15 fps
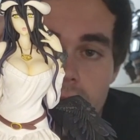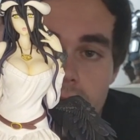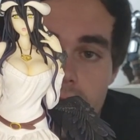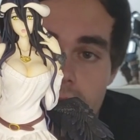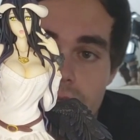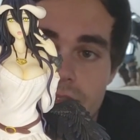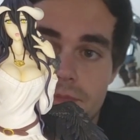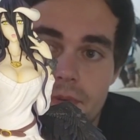
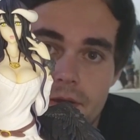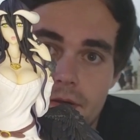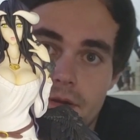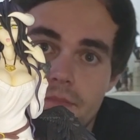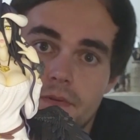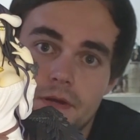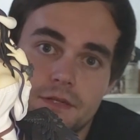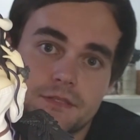in
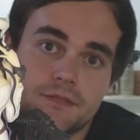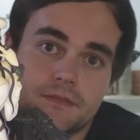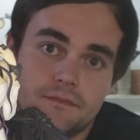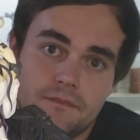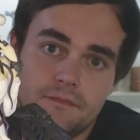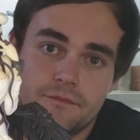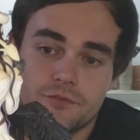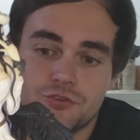person
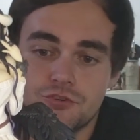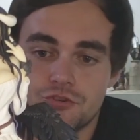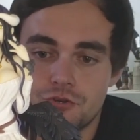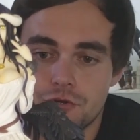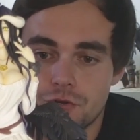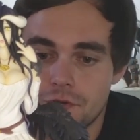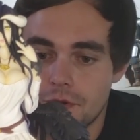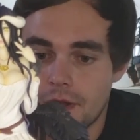for
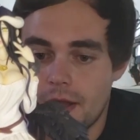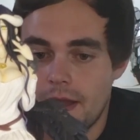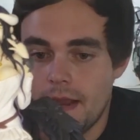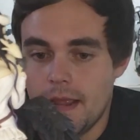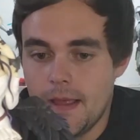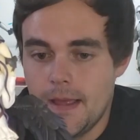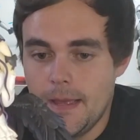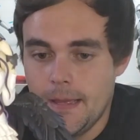sure.
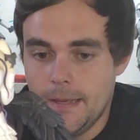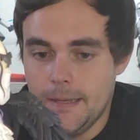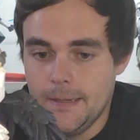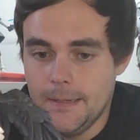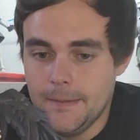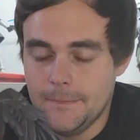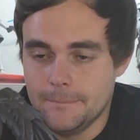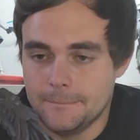
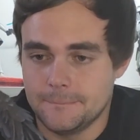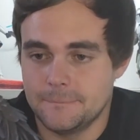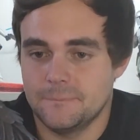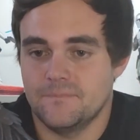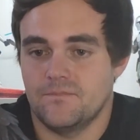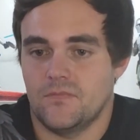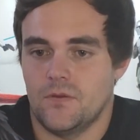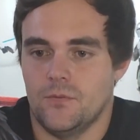
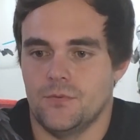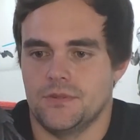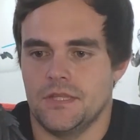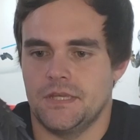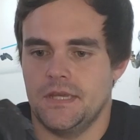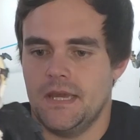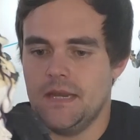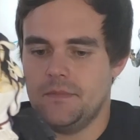One thing
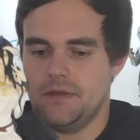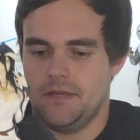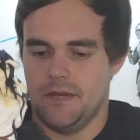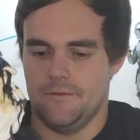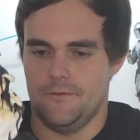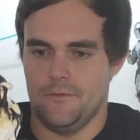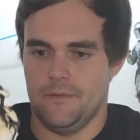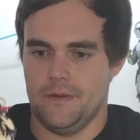you got to be
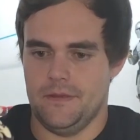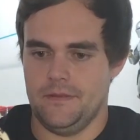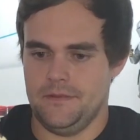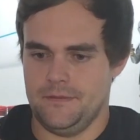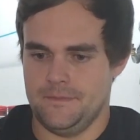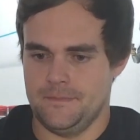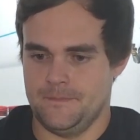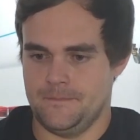careful with,
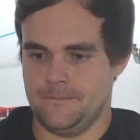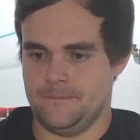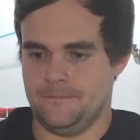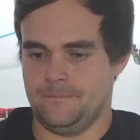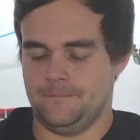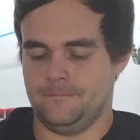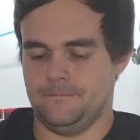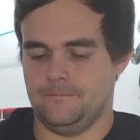
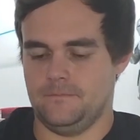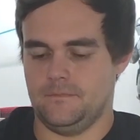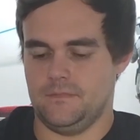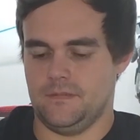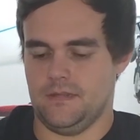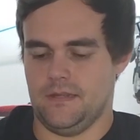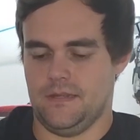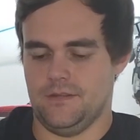
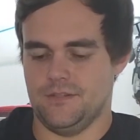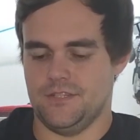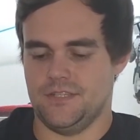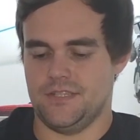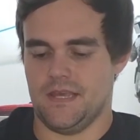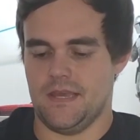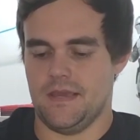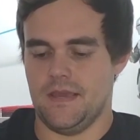I'll just
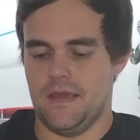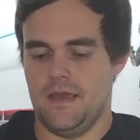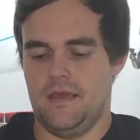say,